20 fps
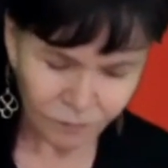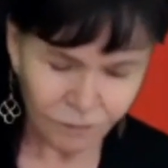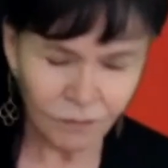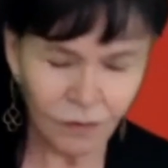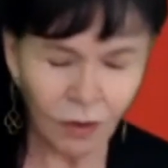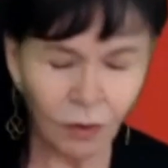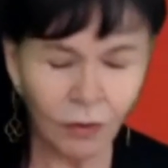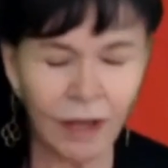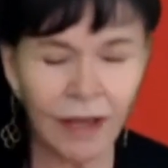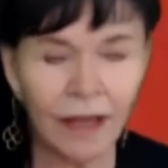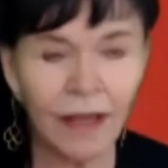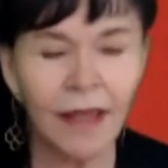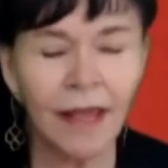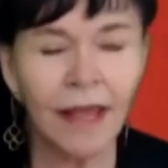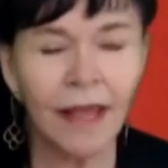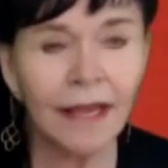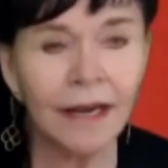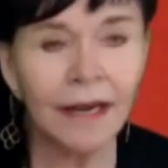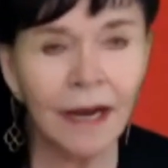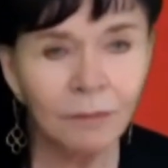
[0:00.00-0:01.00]
Okay,
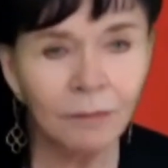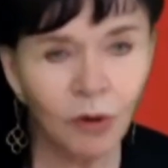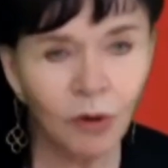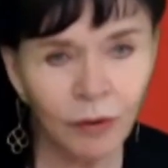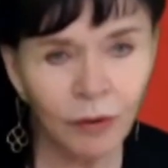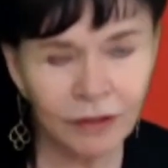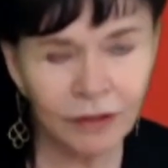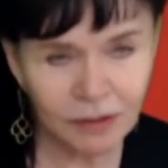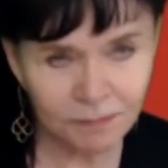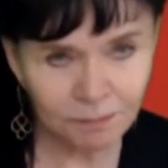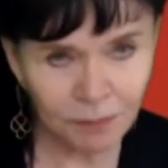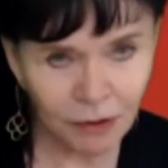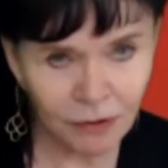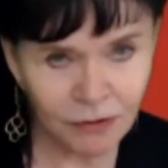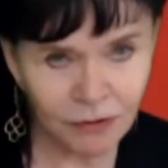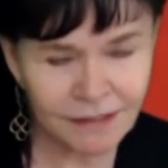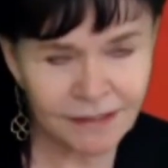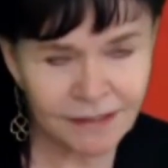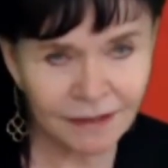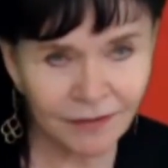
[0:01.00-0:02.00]
and I'm going to
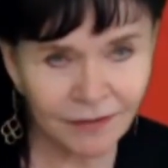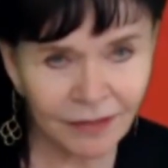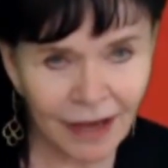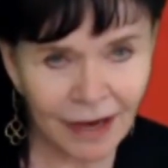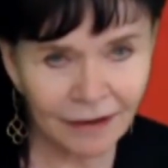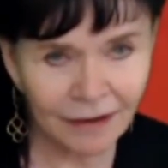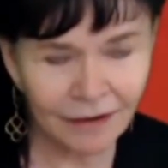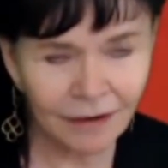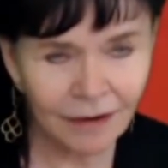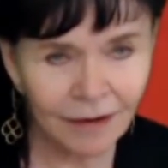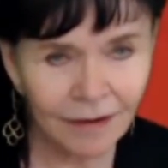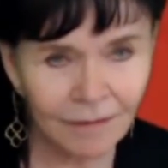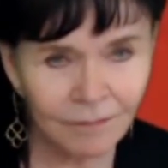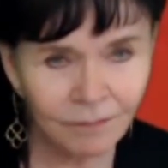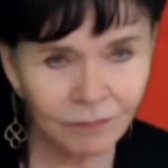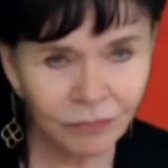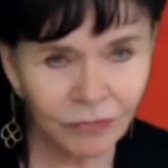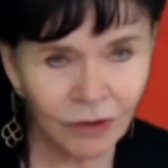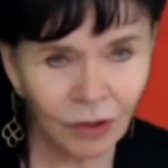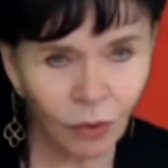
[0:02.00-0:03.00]
post that
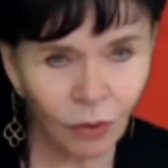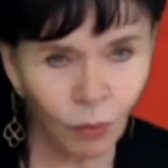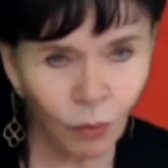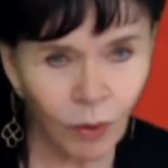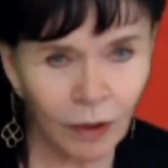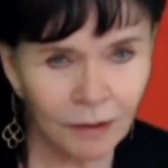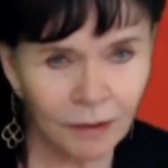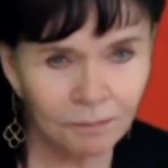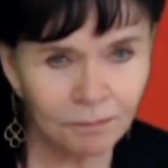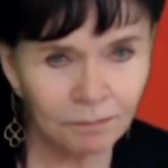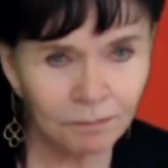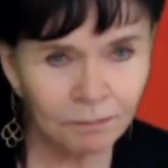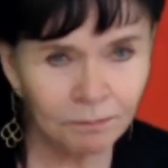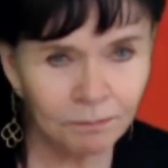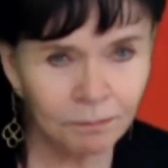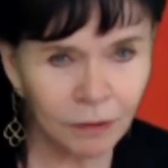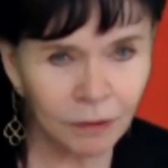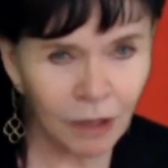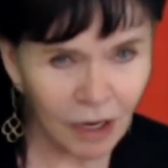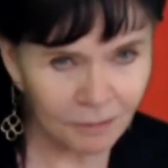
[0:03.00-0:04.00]
one
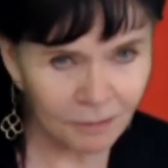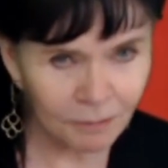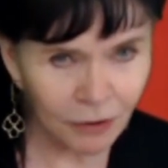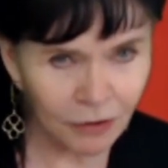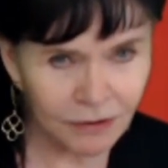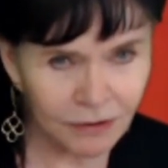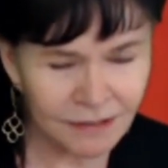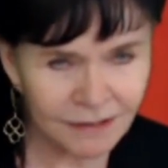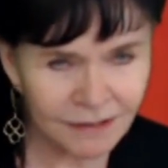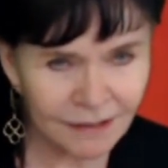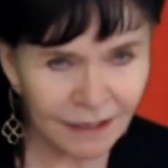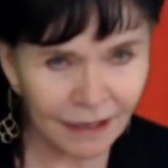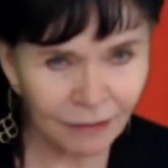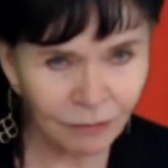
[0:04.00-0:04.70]
blog post that I